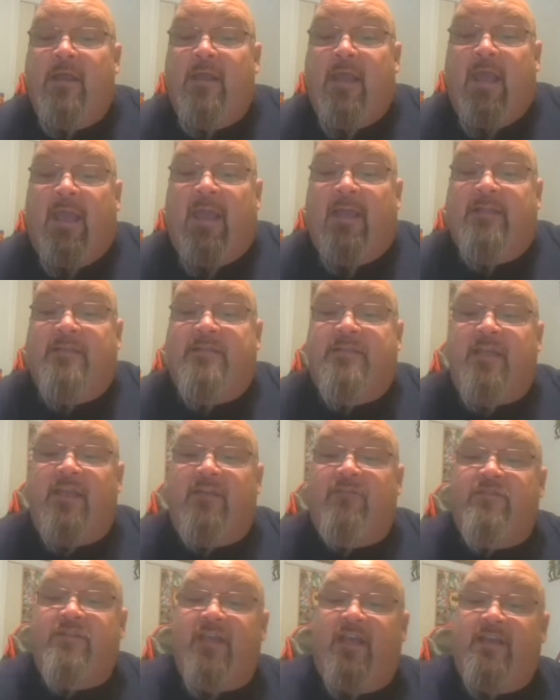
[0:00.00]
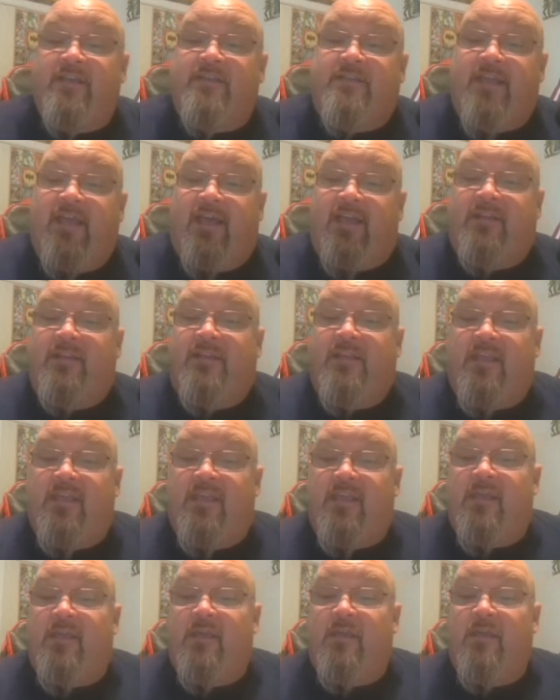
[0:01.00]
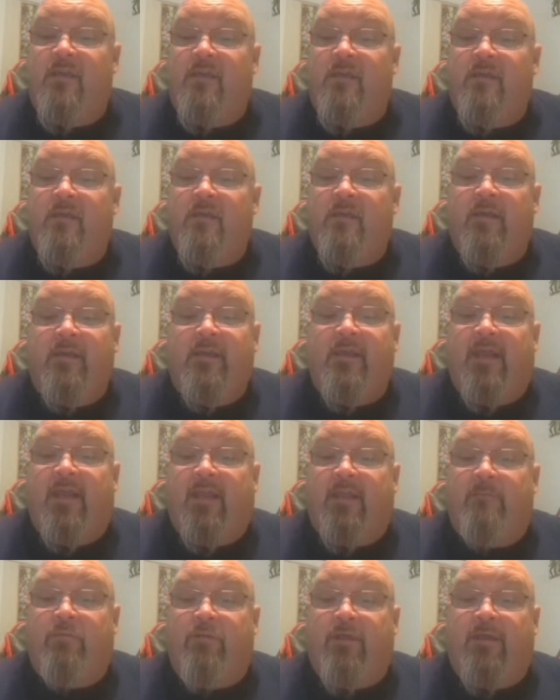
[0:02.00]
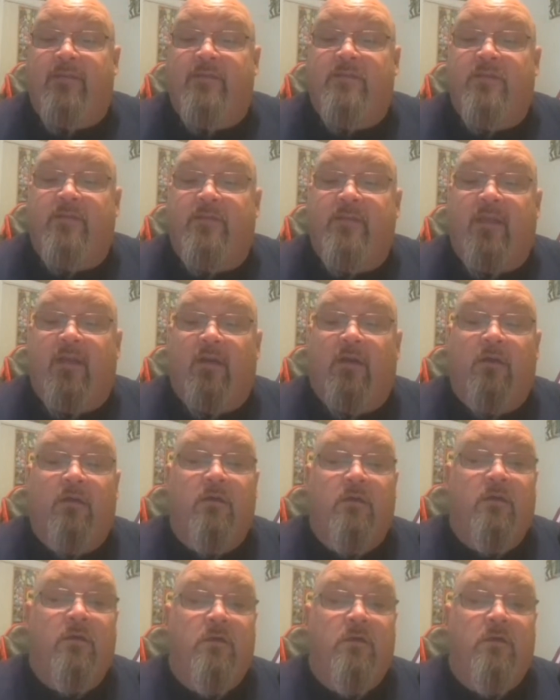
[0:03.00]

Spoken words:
And Steve says that again, I can play these on the air.